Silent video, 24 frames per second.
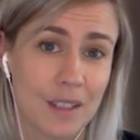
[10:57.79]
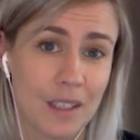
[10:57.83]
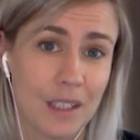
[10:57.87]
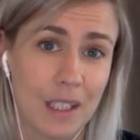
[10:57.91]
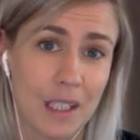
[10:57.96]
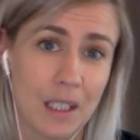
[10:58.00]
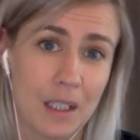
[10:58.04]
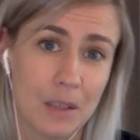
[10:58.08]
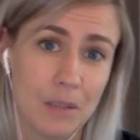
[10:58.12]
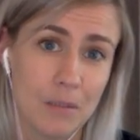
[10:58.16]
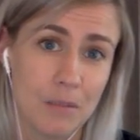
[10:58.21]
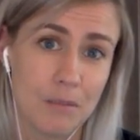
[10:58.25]

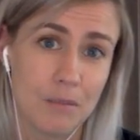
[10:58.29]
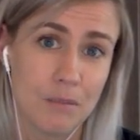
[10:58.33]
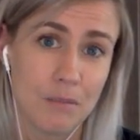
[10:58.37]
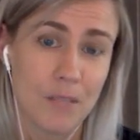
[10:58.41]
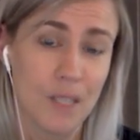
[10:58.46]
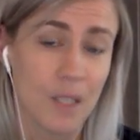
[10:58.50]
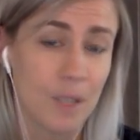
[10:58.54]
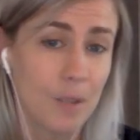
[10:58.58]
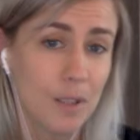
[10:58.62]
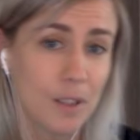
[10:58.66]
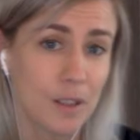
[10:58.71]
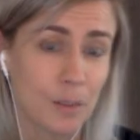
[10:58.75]
then
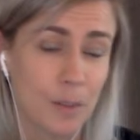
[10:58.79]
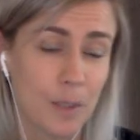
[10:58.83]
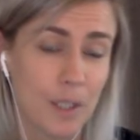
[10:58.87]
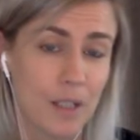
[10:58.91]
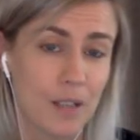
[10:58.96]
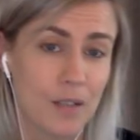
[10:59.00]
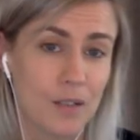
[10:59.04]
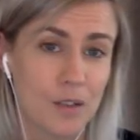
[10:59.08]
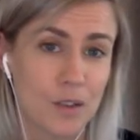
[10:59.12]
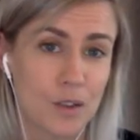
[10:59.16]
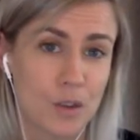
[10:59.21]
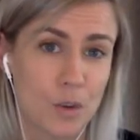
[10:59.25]
maybe it's
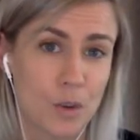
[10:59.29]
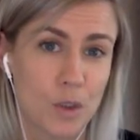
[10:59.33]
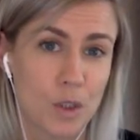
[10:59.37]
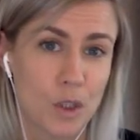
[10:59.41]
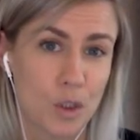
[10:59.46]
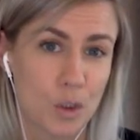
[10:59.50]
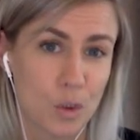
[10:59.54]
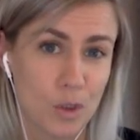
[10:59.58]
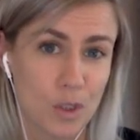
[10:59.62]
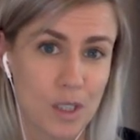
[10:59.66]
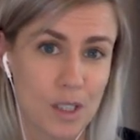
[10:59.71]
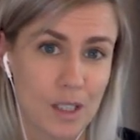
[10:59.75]
better to do a
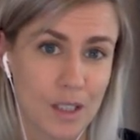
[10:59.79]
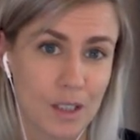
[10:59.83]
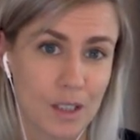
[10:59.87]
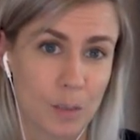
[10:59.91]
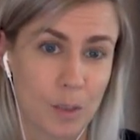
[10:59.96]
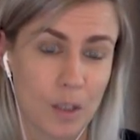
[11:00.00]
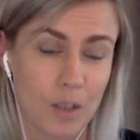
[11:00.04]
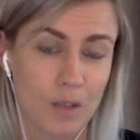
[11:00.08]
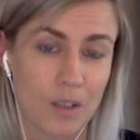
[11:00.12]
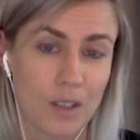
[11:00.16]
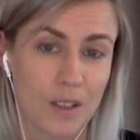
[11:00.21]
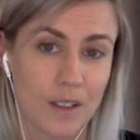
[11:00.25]
shorter
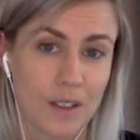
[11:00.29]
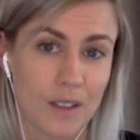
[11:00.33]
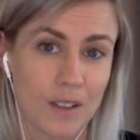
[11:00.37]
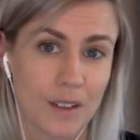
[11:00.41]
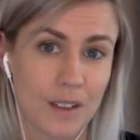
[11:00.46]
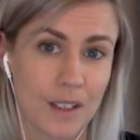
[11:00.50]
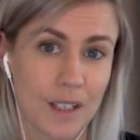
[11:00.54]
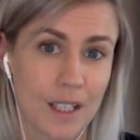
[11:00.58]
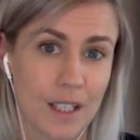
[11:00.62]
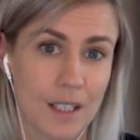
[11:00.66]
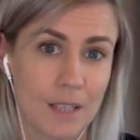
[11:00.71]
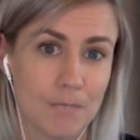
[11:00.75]
experience
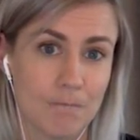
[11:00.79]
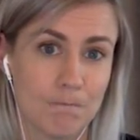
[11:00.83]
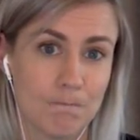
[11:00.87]
instead.